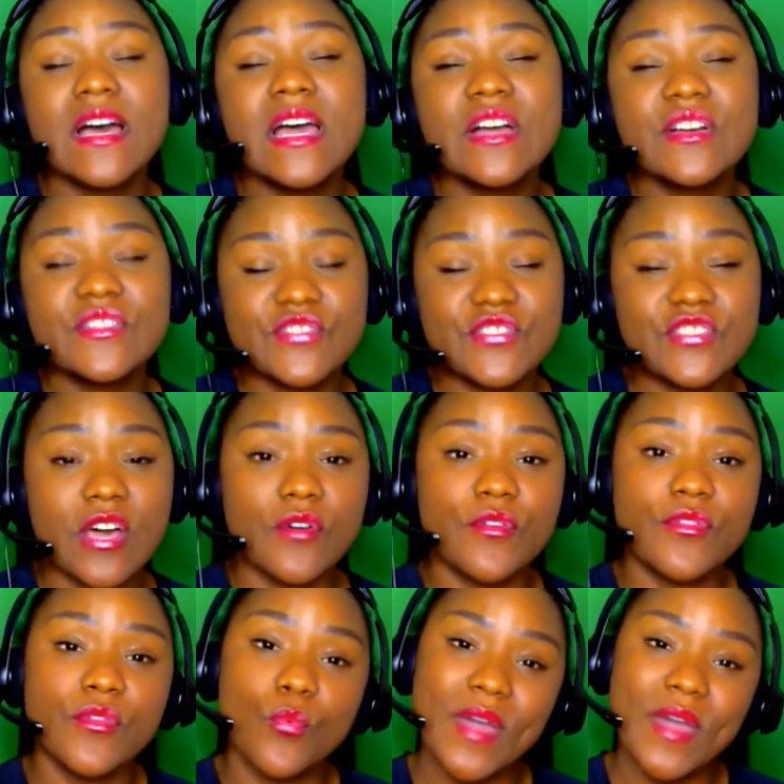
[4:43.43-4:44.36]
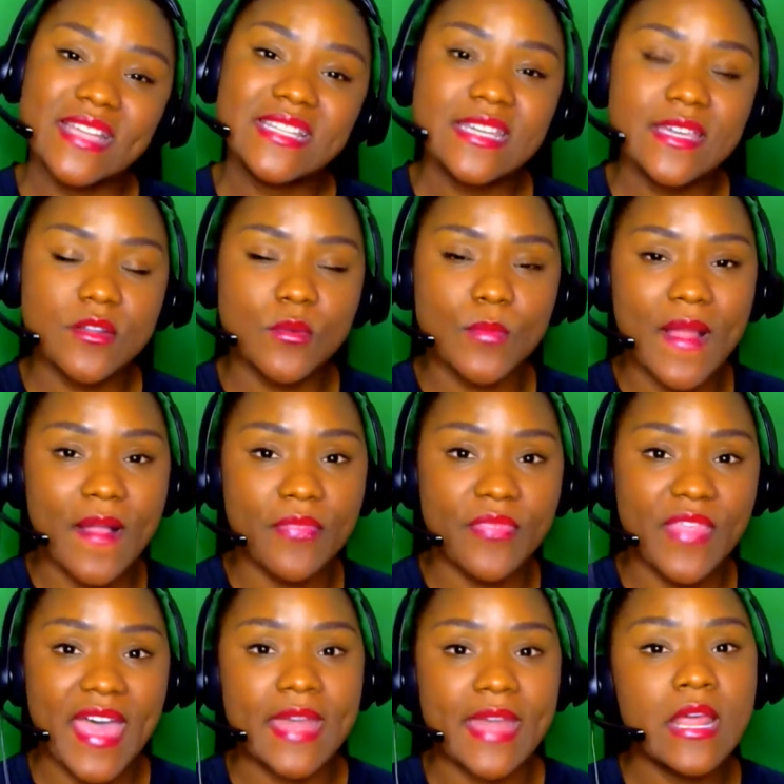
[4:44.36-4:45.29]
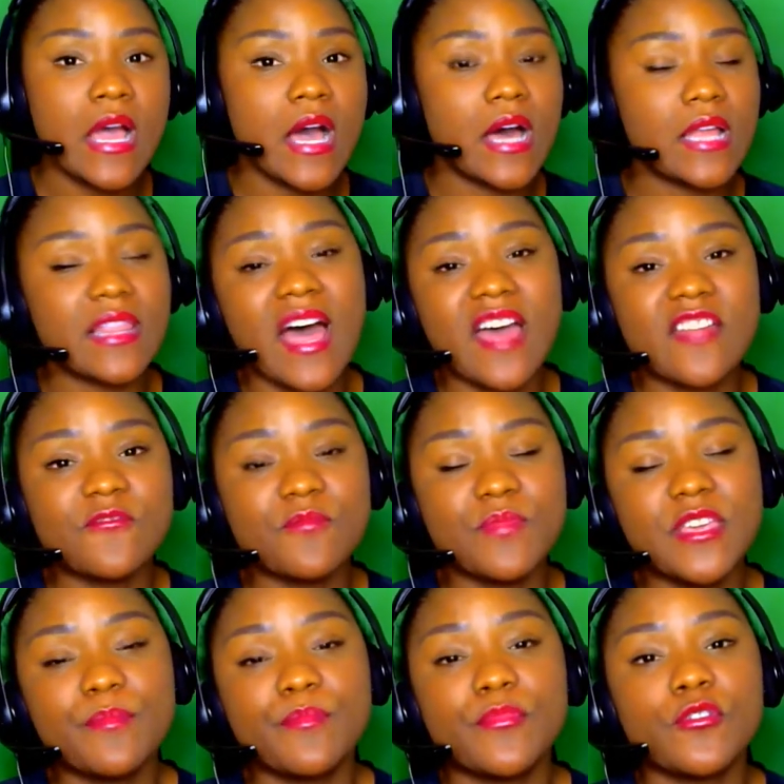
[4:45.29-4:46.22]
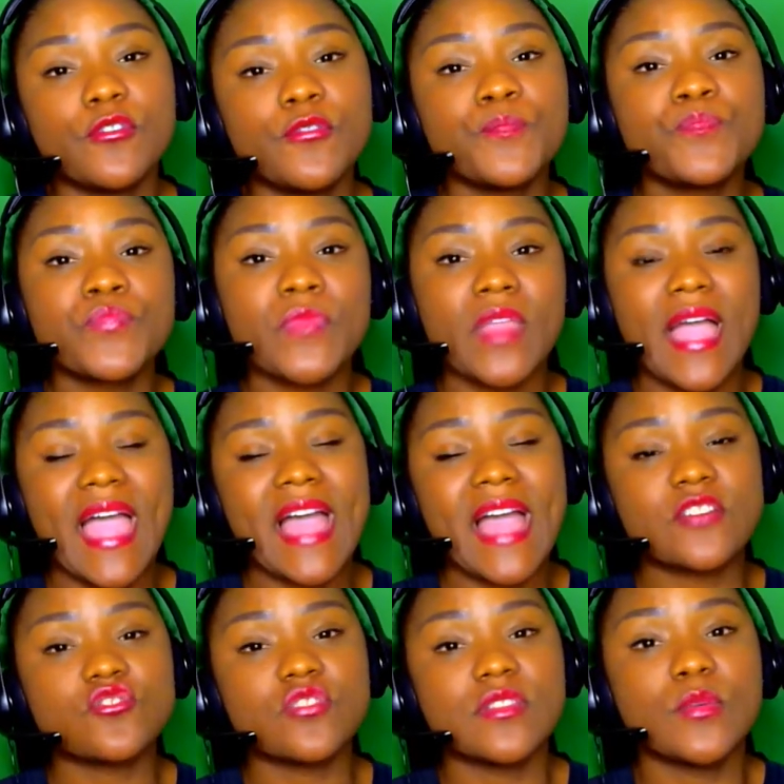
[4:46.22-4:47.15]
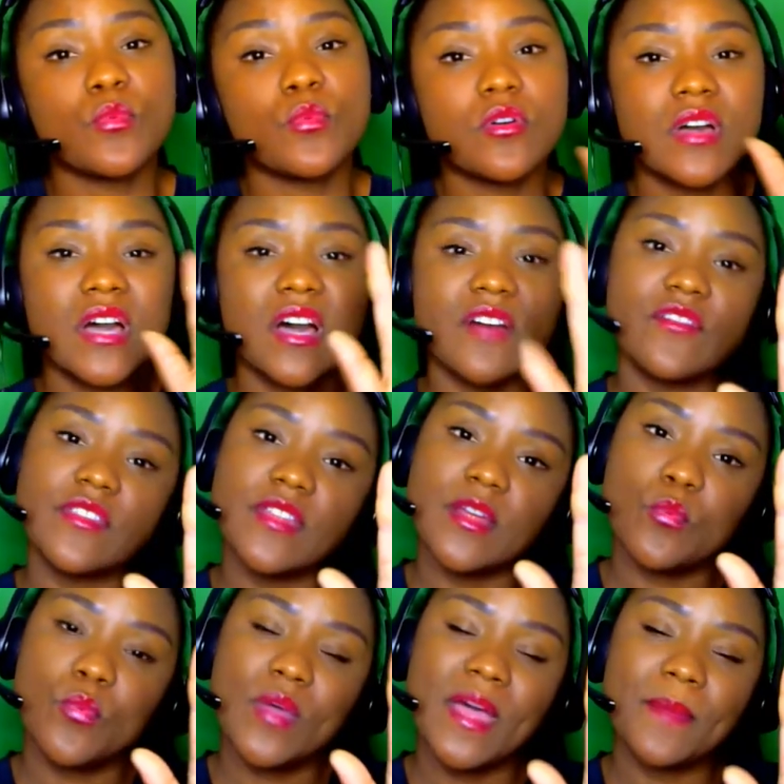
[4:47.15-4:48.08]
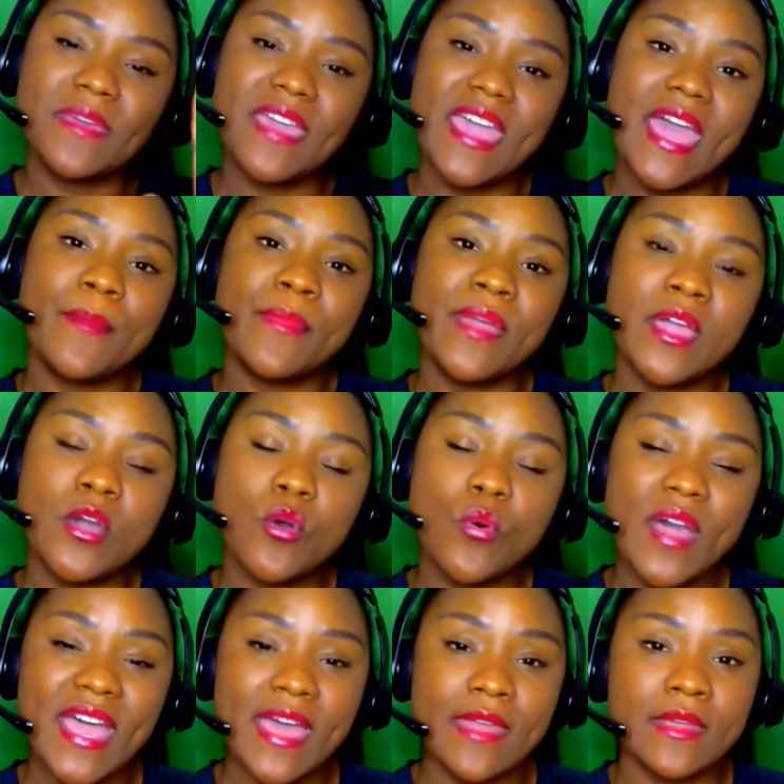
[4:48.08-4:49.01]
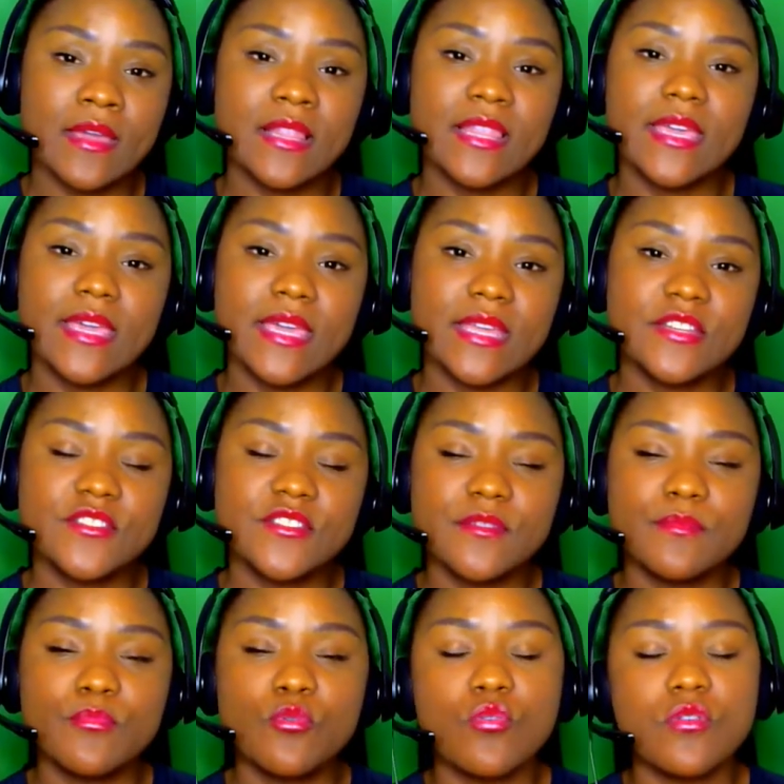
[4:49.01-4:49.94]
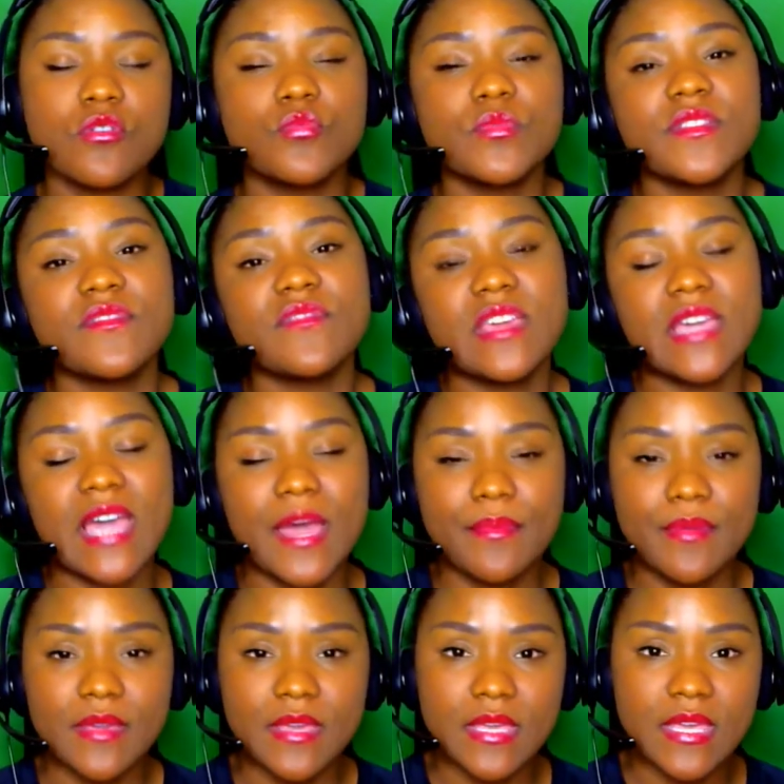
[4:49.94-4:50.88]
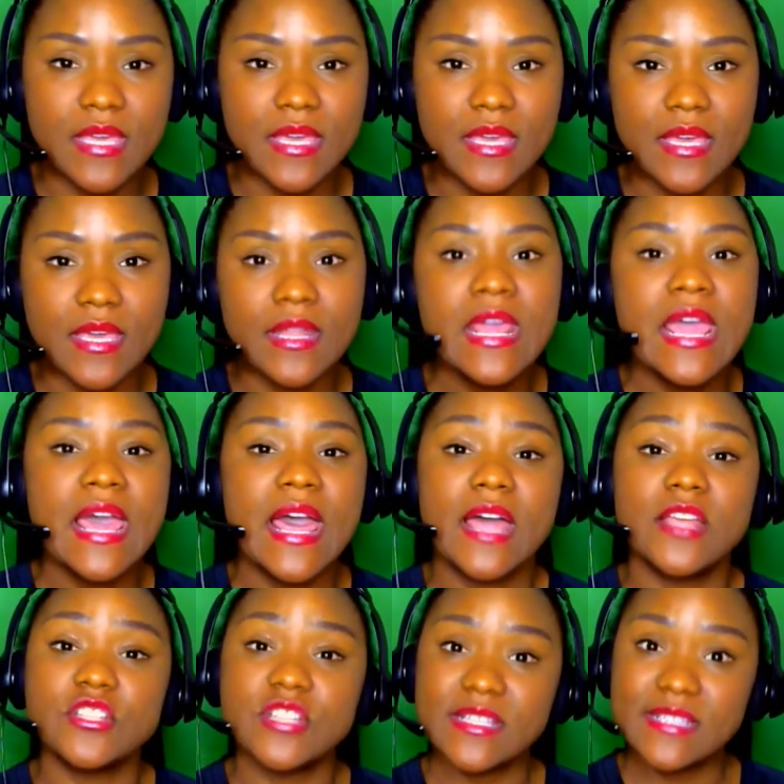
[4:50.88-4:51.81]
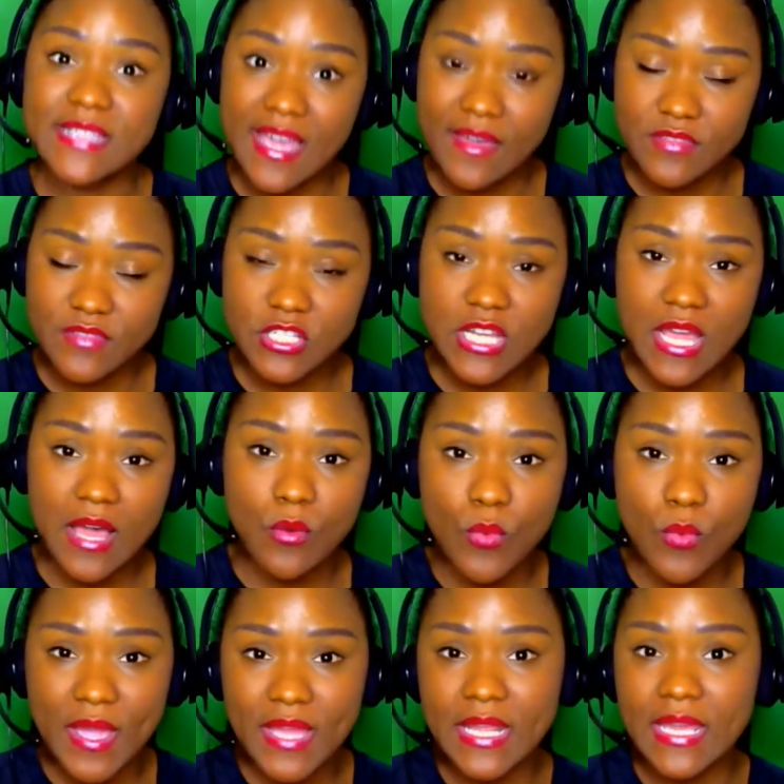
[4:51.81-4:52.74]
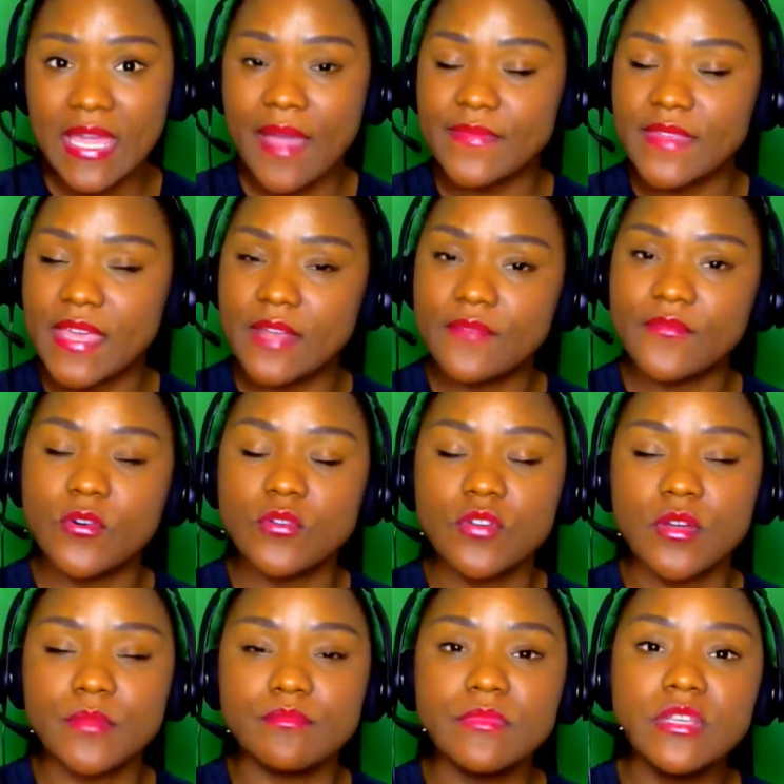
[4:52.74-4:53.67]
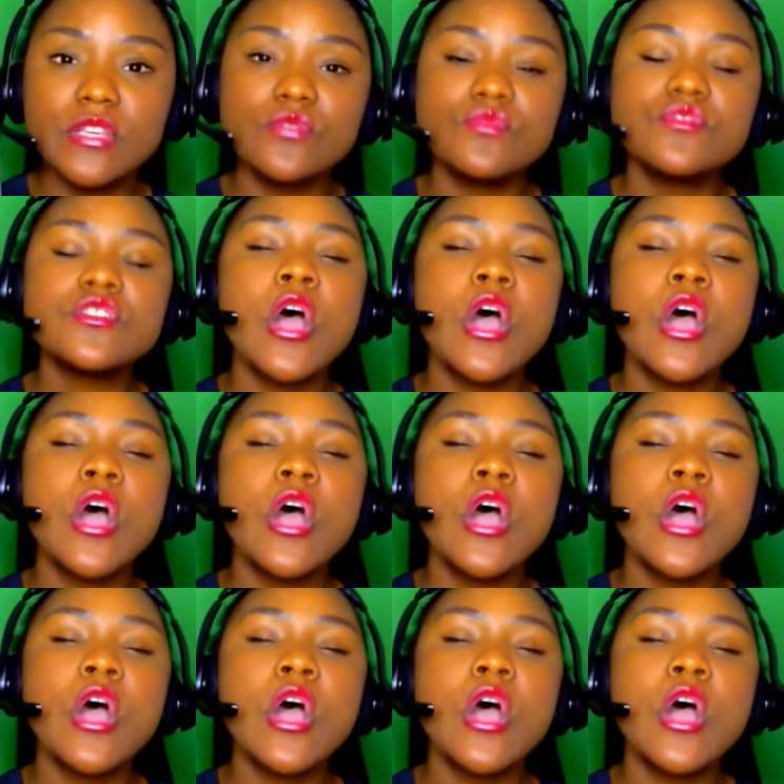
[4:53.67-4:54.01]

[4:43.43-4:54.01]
So the way to get around that, a lot of people actually will cover their webcam and go ahead and click into the portal with VIP Kid and just have the child waiting, have the headphone on mute.